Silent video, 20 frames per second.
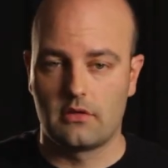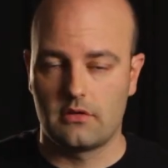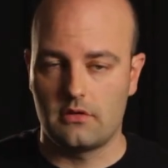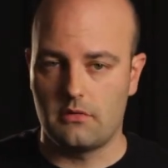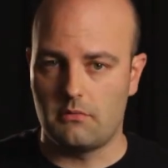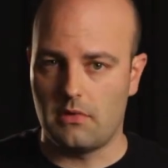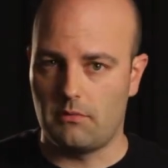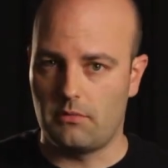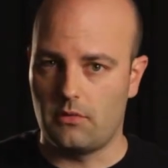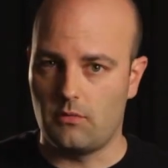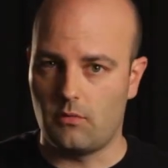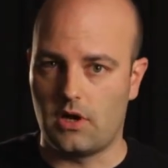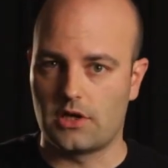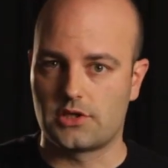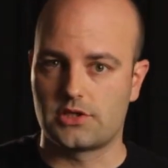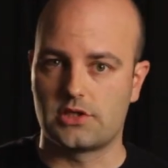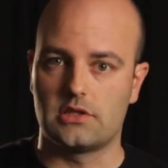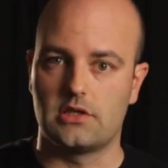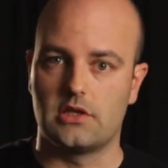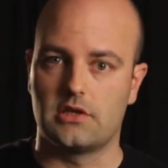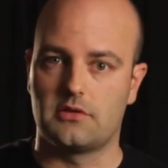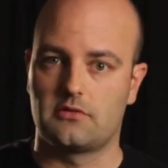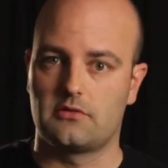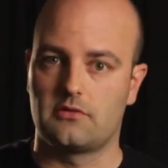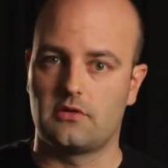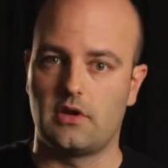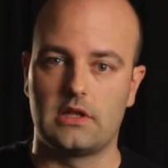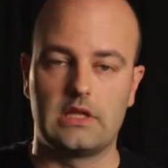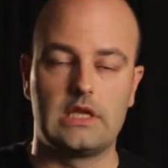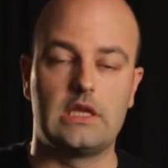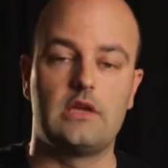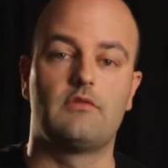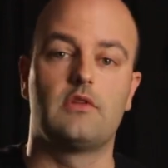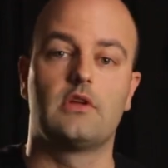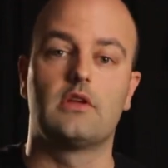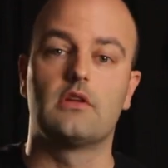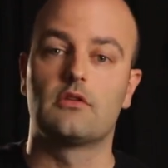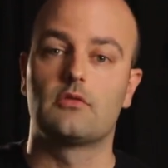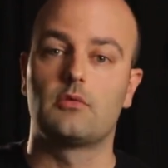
You may be watching this on the evening of